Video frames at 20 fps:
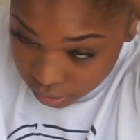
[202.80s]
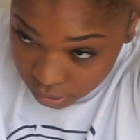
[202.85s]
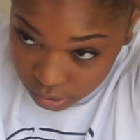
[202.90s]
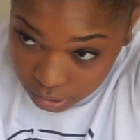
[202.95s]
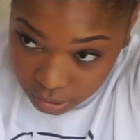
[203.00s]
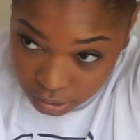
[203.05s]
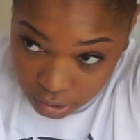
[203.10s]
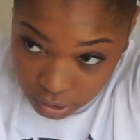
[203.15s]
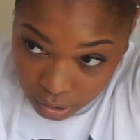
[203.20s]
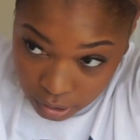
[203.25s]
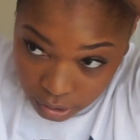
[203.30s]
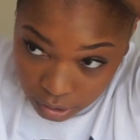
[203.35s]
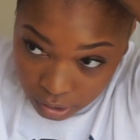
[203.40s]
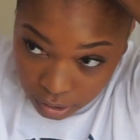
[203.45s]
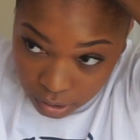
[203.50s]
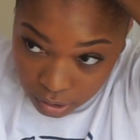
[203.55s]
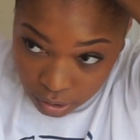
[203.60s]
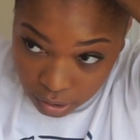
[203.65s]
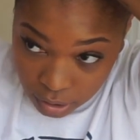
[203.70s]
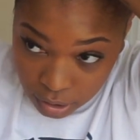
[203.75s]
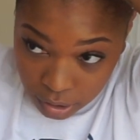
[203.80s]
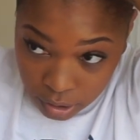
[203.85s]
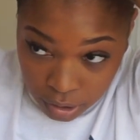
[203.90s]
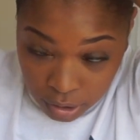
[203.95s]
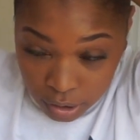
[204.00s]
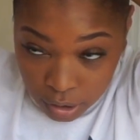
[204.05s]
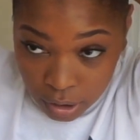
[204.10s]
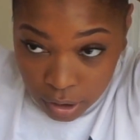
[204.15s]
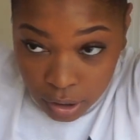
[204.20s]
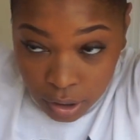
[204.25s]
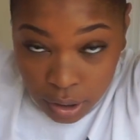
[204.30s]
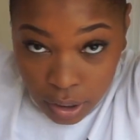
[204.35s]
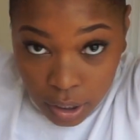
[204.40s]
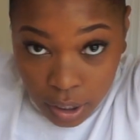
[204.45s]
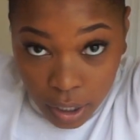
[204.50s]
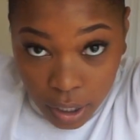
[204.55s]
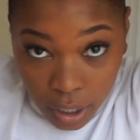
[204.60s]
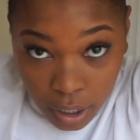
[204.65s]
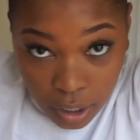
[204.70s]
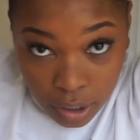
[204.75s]
to sit,
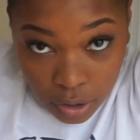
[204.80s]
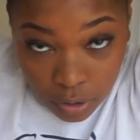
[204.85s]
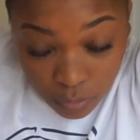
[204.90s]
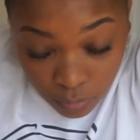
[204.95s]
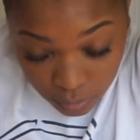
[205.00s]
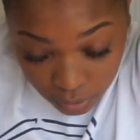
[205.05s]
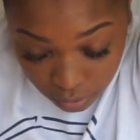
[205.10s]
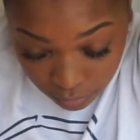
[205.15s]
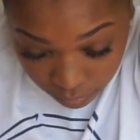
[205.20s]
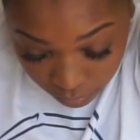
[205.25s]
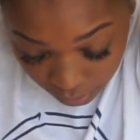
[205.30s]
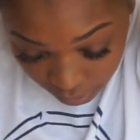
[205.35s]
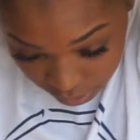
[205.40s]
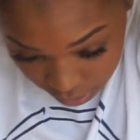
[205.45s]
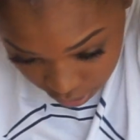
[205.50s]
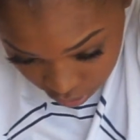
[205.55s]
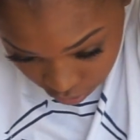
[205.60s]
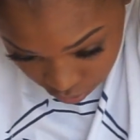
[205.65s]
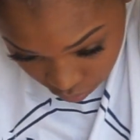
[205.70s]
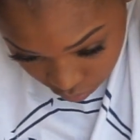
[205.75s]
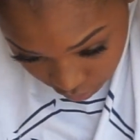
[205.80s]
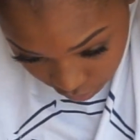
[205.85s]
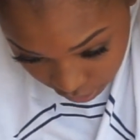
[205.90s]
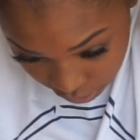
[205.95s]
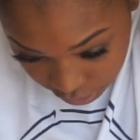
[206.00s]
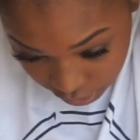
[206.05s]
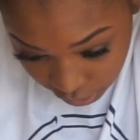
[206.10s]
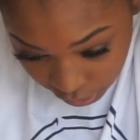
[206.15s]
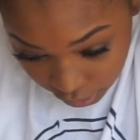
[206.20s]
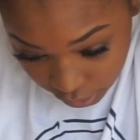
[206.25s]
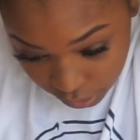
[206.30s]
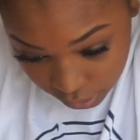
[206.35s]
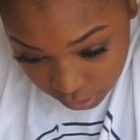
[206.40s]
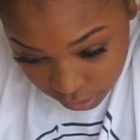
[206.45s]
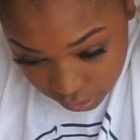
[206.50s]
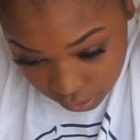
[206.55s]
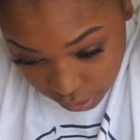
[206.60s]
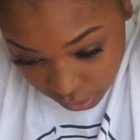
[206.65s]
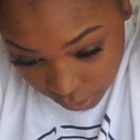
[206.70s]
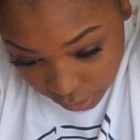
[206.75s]
and you want to make sure it's like
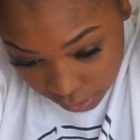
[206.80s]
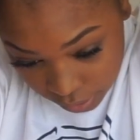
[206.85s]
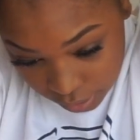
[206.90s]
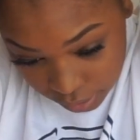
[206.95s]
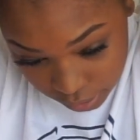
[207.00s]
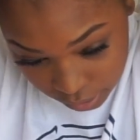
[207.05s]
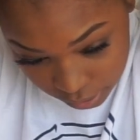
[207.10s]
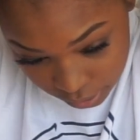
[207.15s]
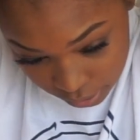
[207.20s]
tight,